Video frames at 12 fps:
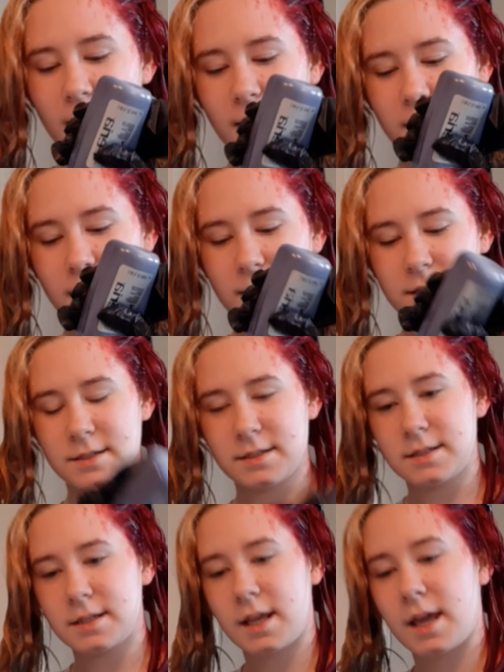
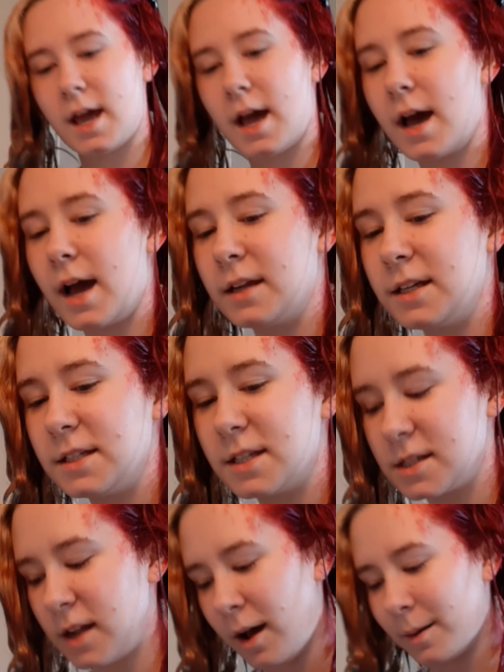and I need
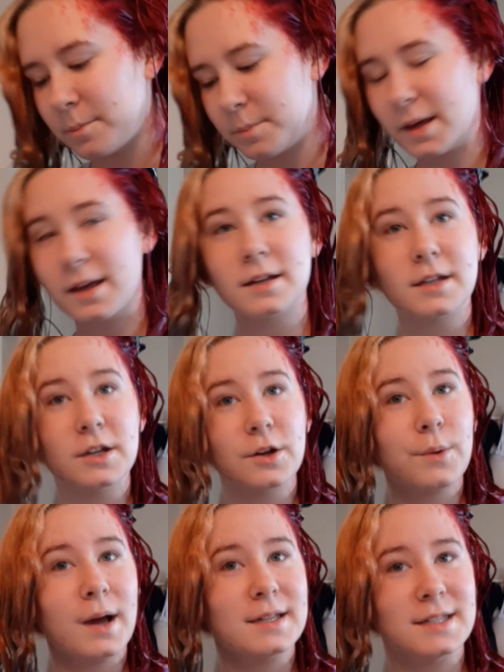to stop, but you
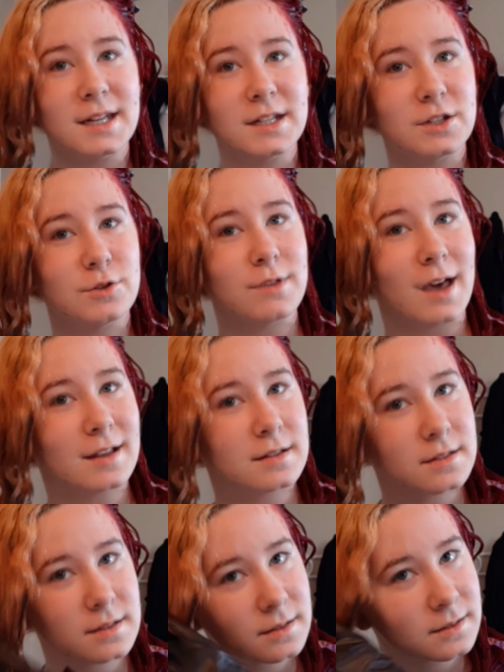know, I didn't do that.